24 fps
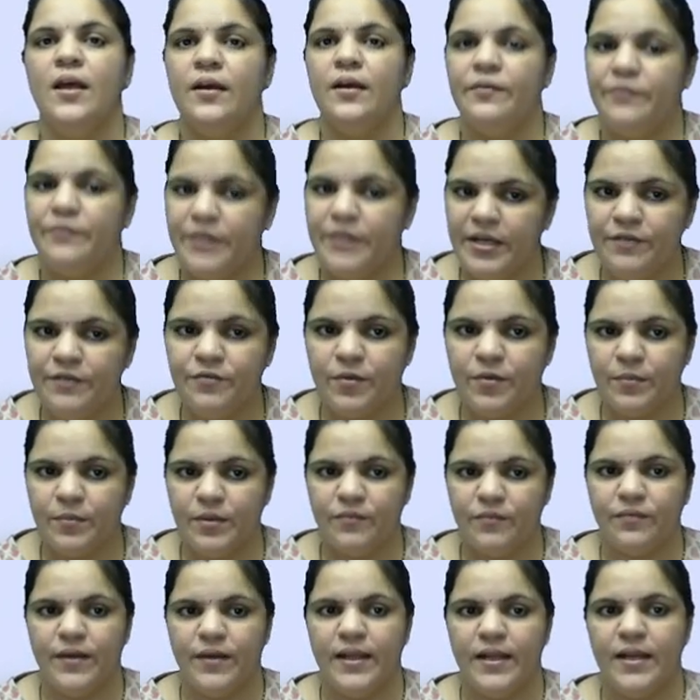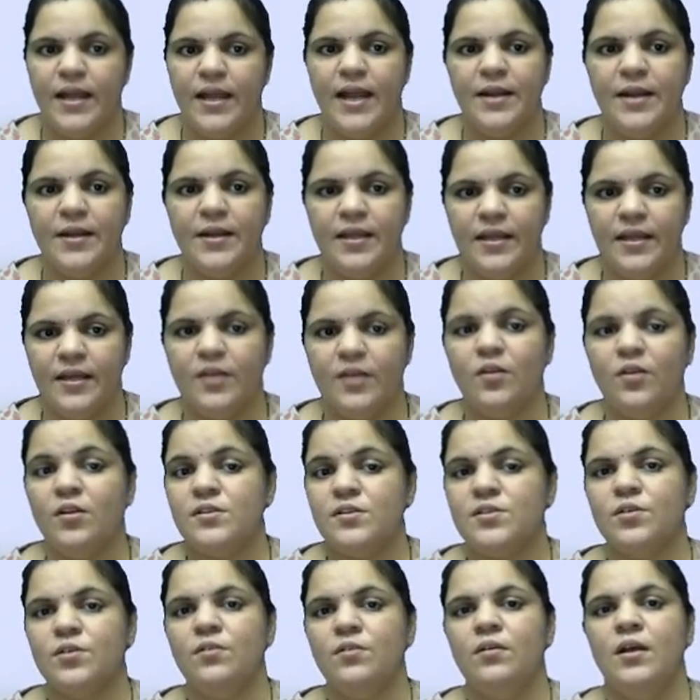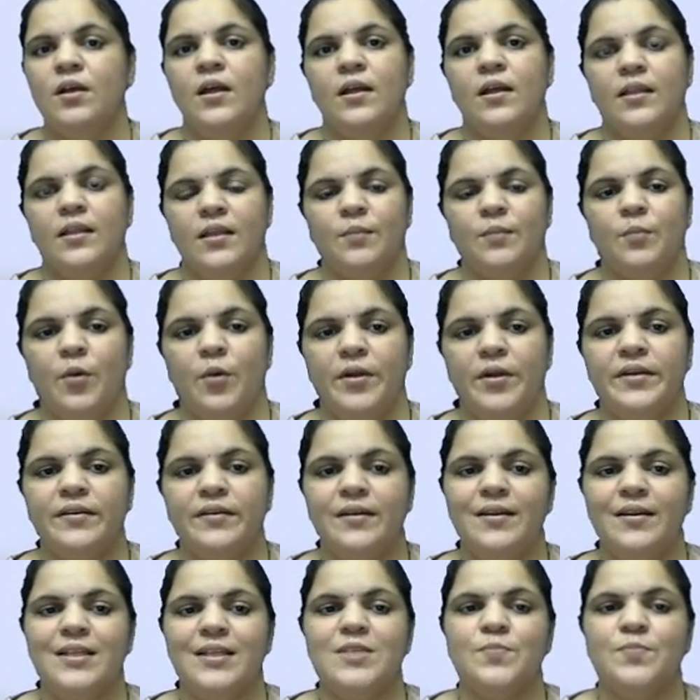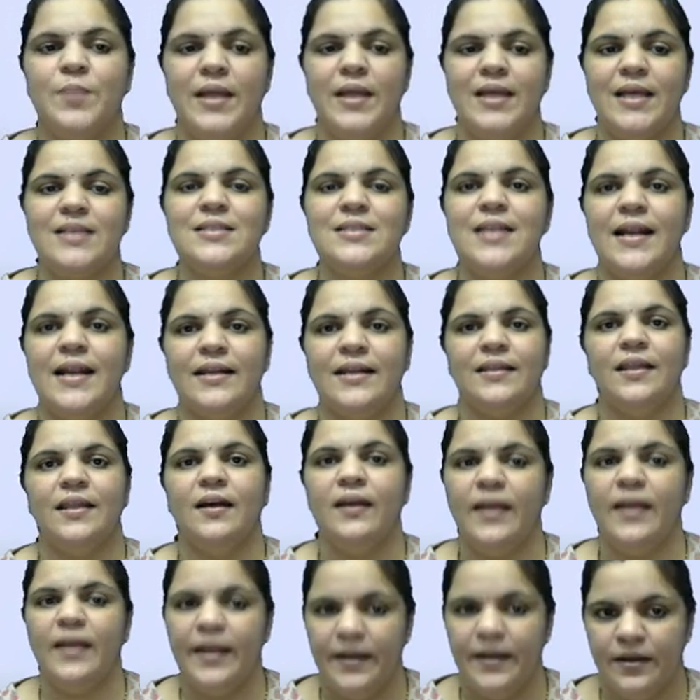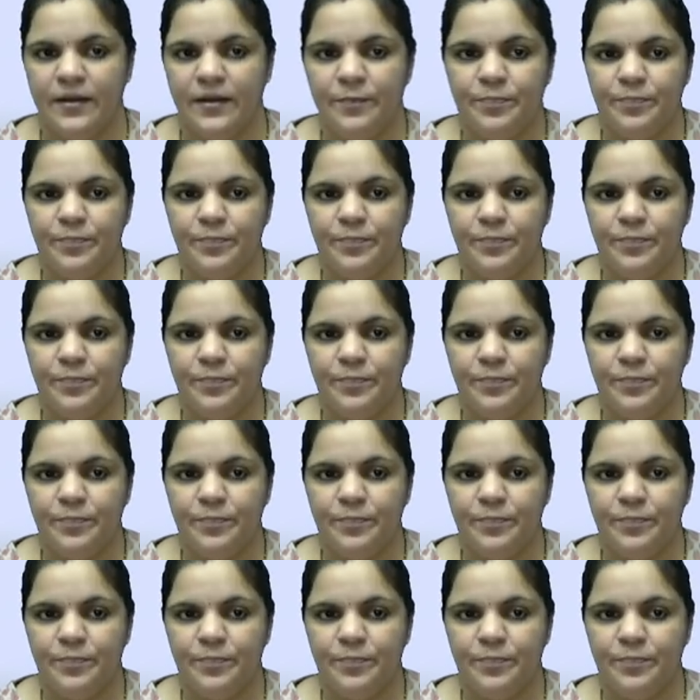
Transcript: read from the file, and here also the pointer is placed at the end.